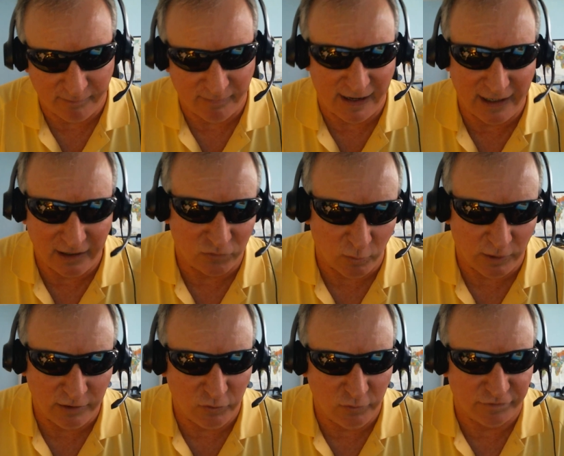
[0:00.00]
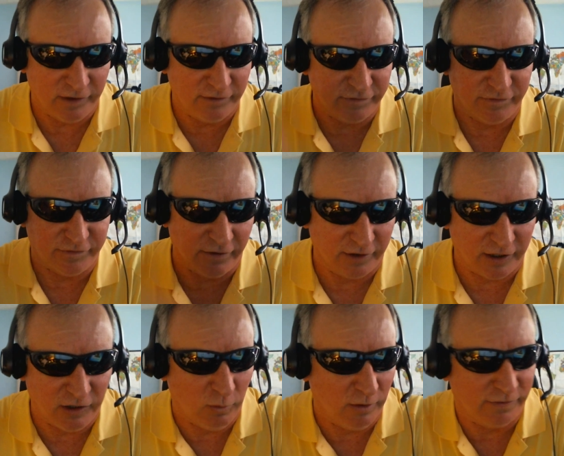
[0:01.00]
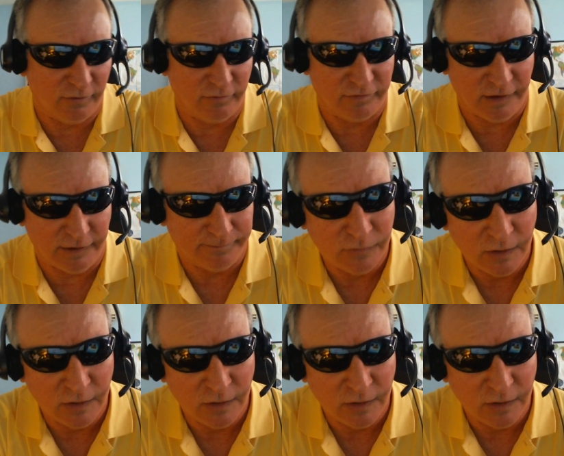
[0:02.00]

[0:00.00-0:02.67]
buying it 22 cents and selling it at 113.